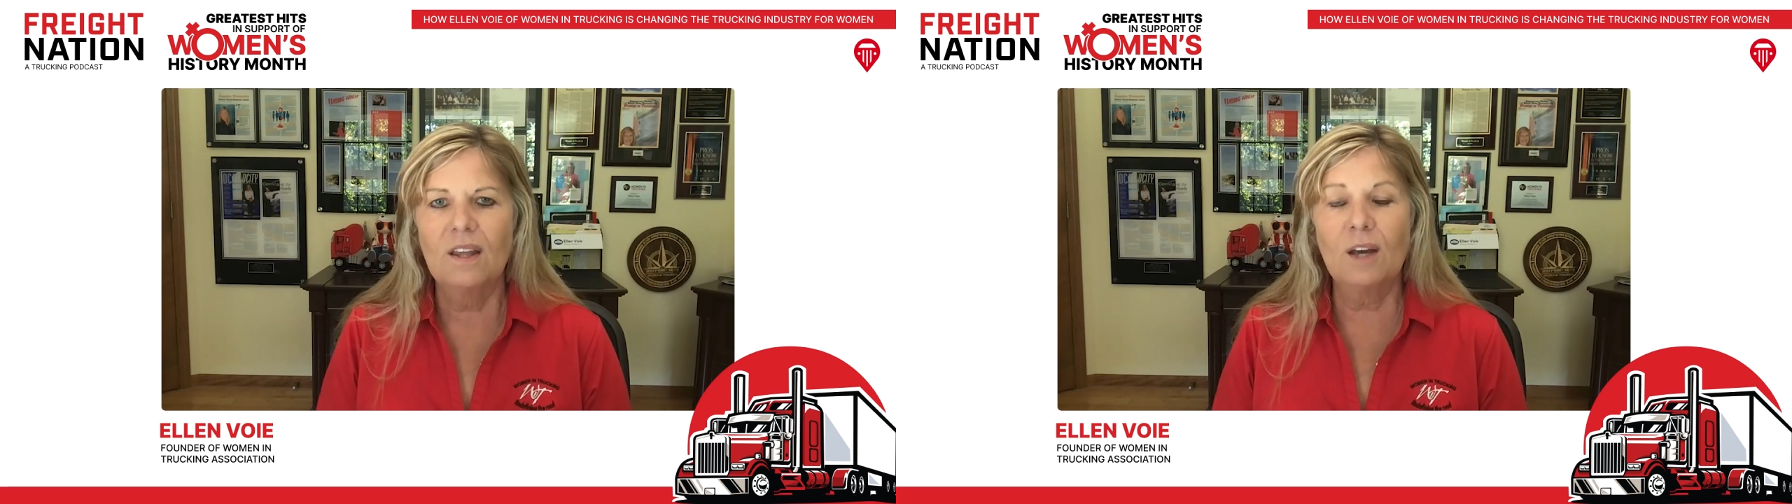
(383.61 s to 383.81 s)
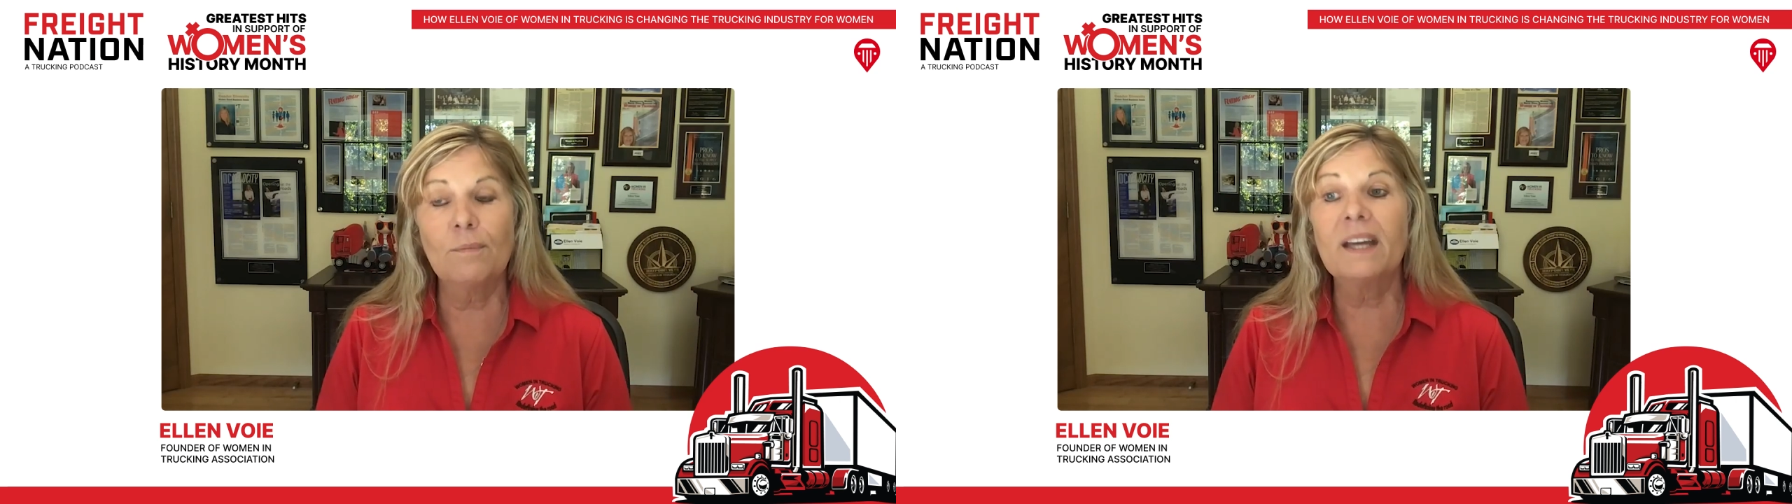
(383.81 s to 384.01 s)

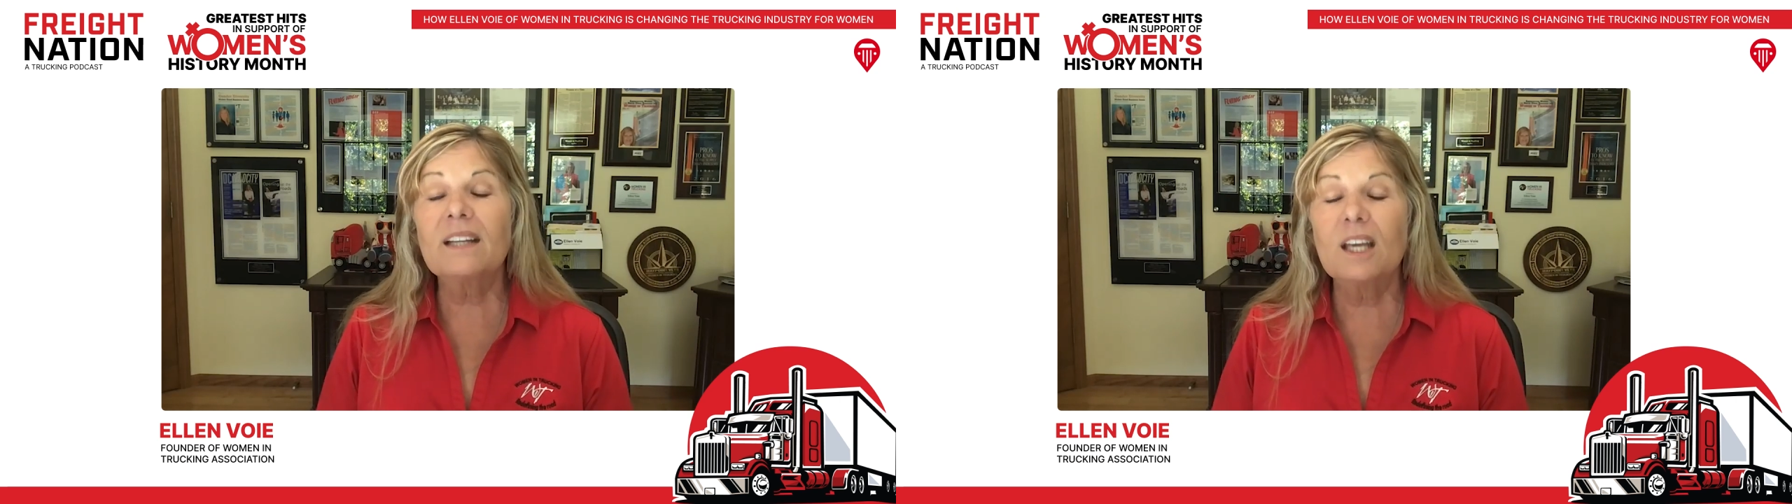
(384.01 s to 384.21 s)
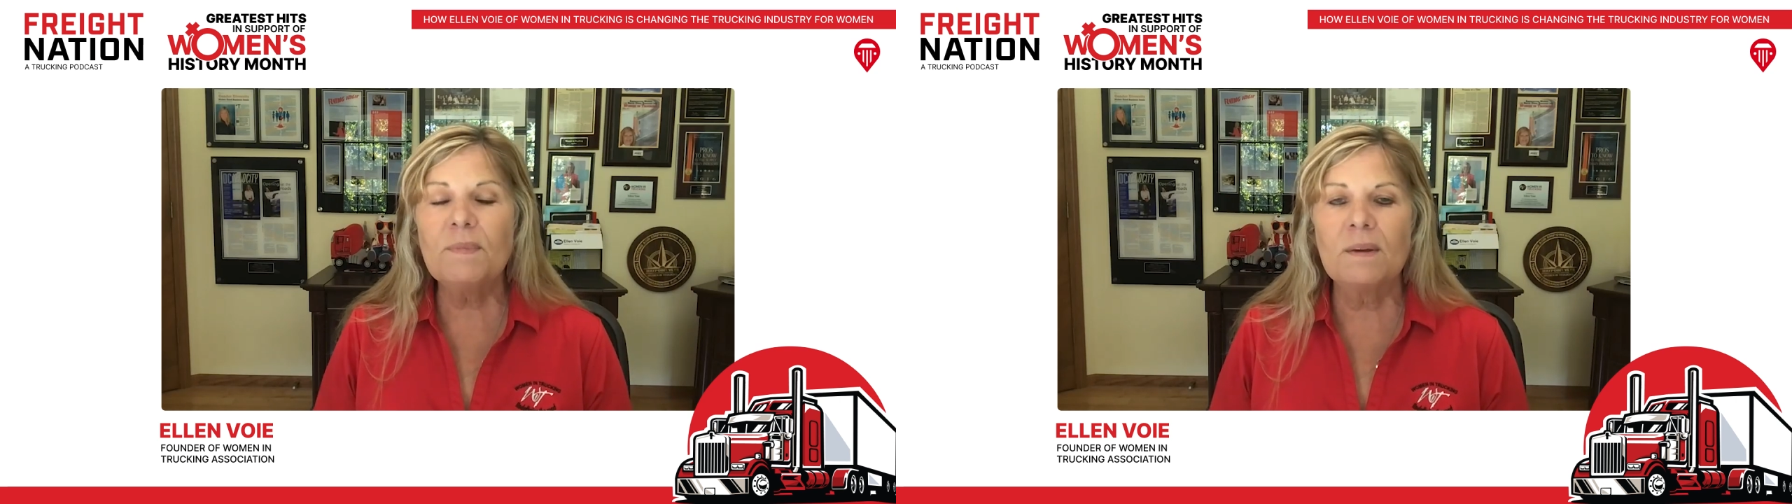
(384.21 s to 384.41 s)
that
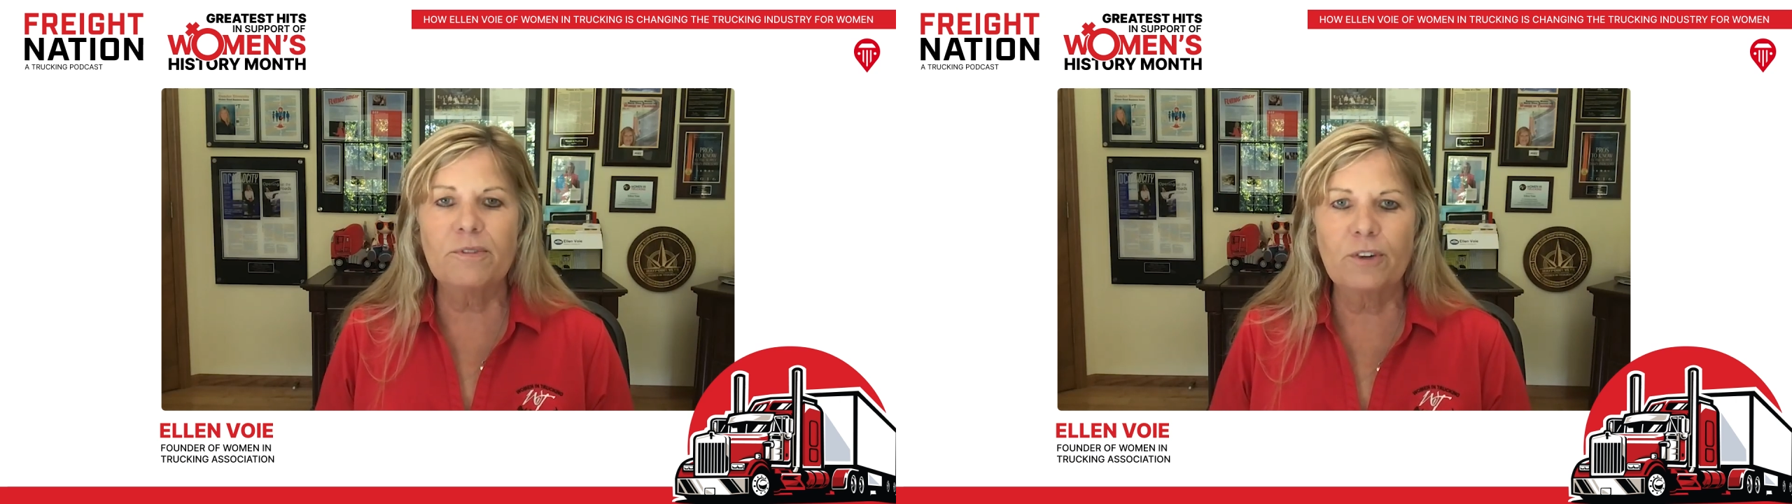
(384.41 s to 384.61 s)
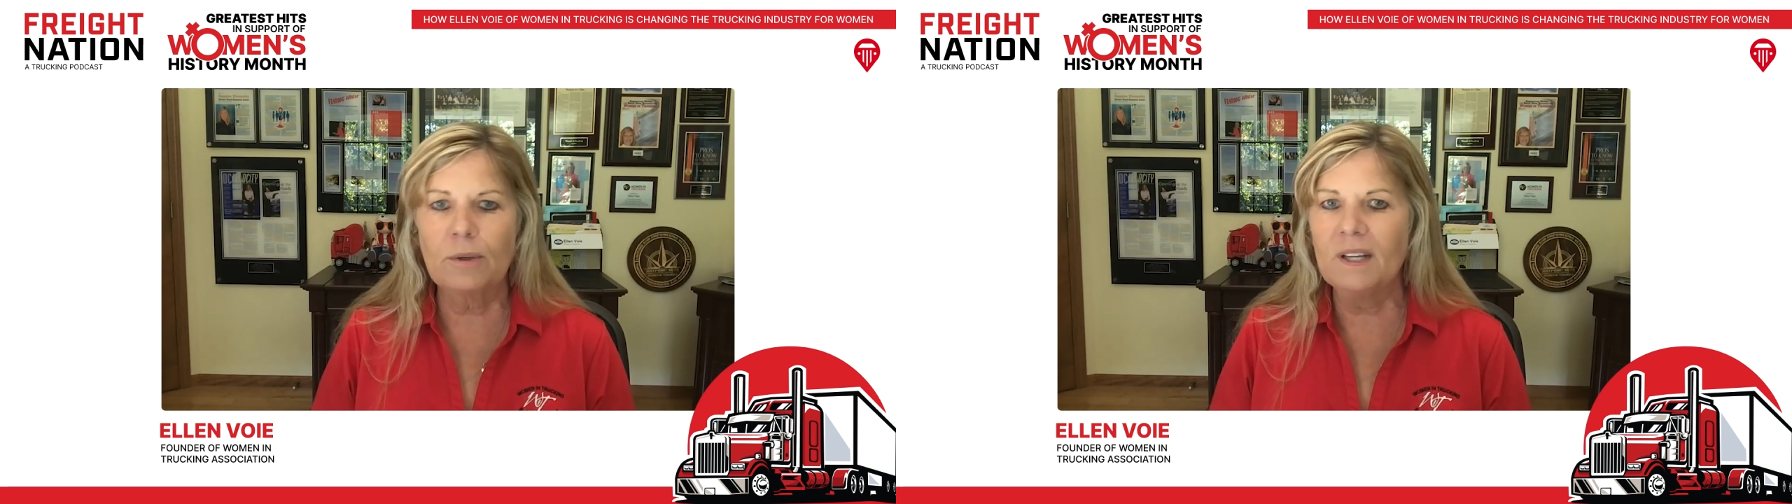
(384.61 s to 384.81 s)
might keep them
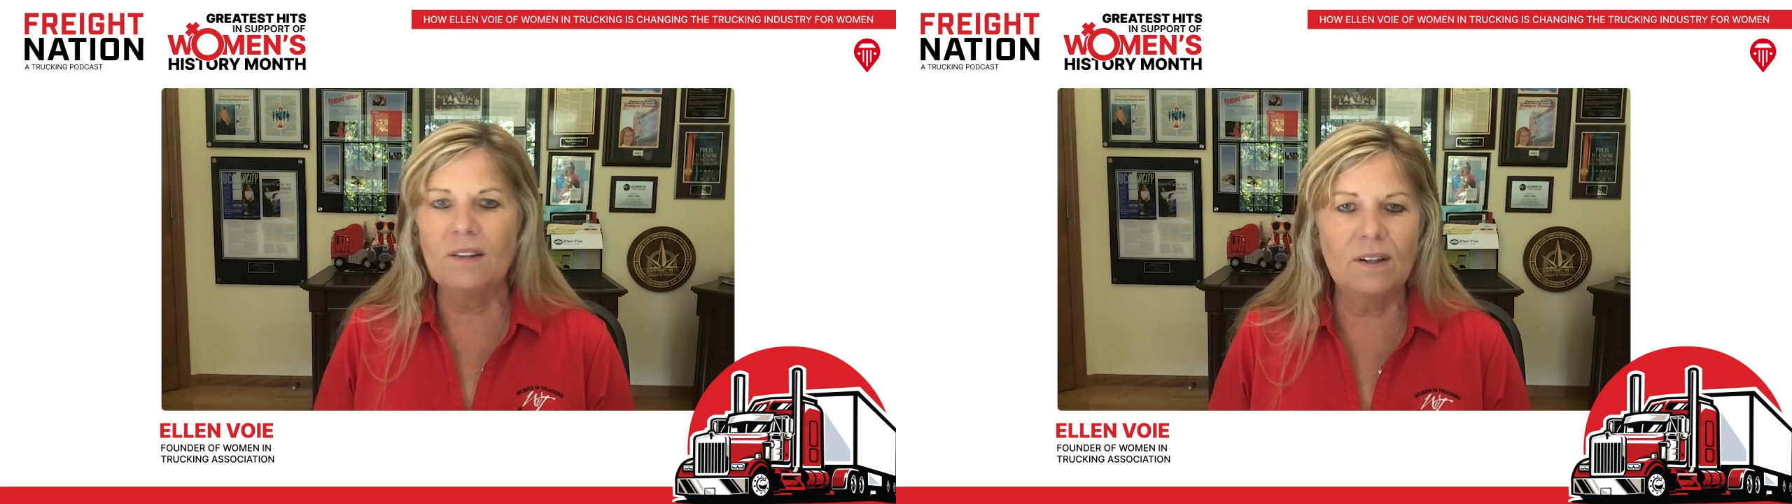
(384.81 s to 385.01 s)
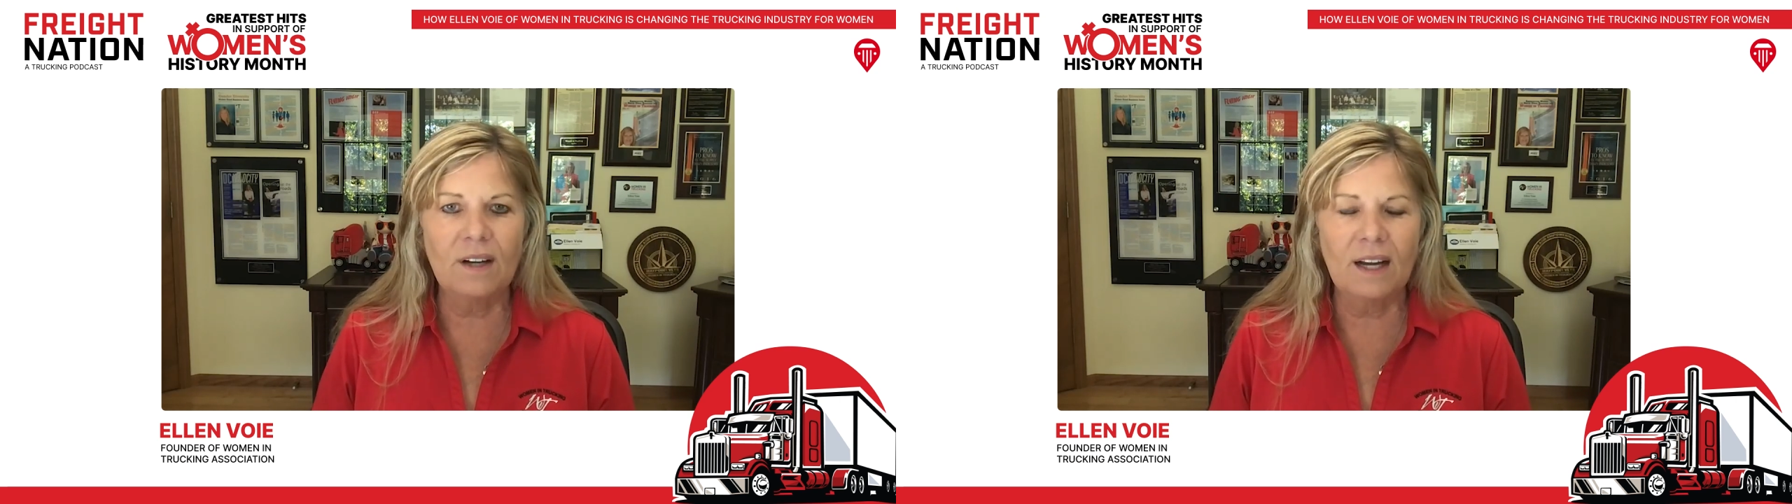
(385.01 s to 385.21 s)
from either